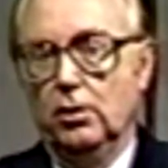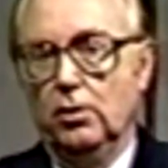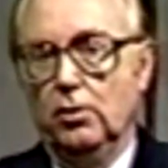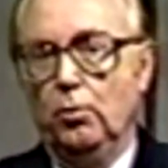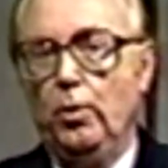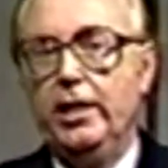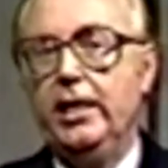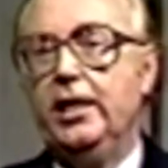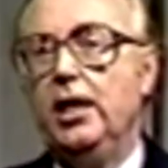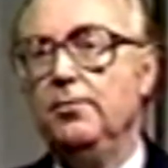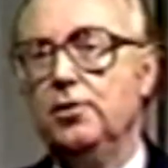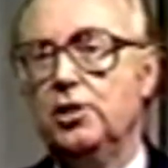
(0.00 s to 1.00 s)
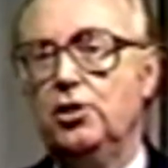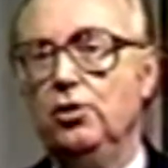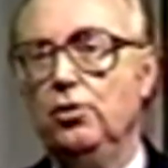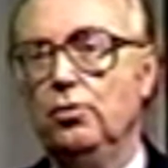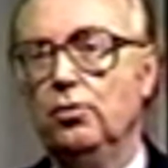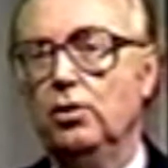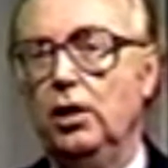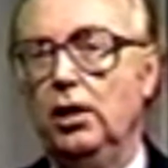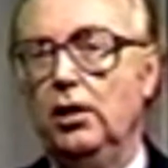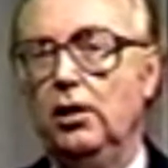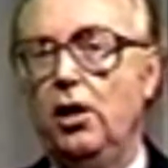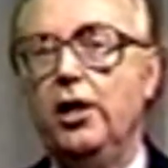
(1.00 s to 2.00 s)
when he comes to,
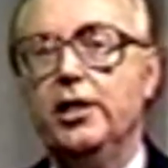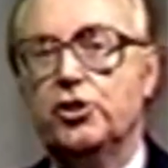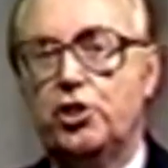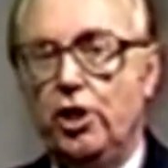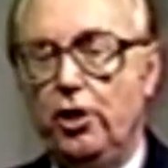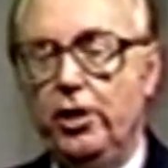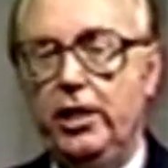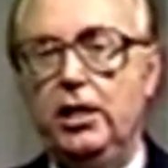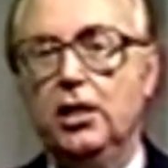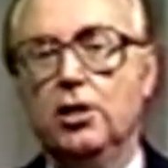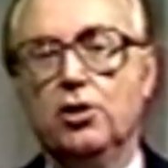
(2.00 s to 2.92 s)
uh, on his journey